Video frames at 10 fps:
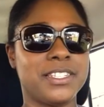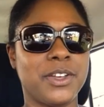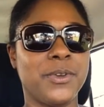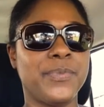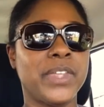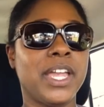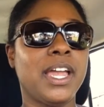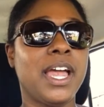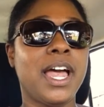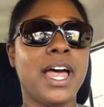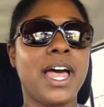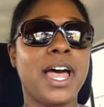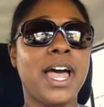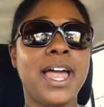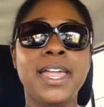So
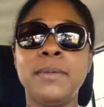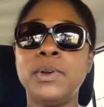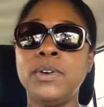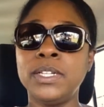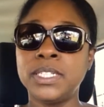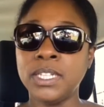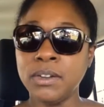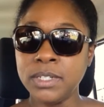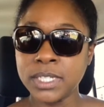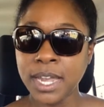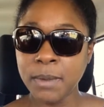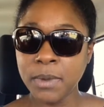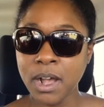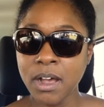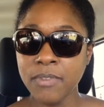I am going to turn this
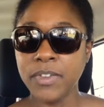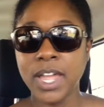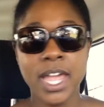camera off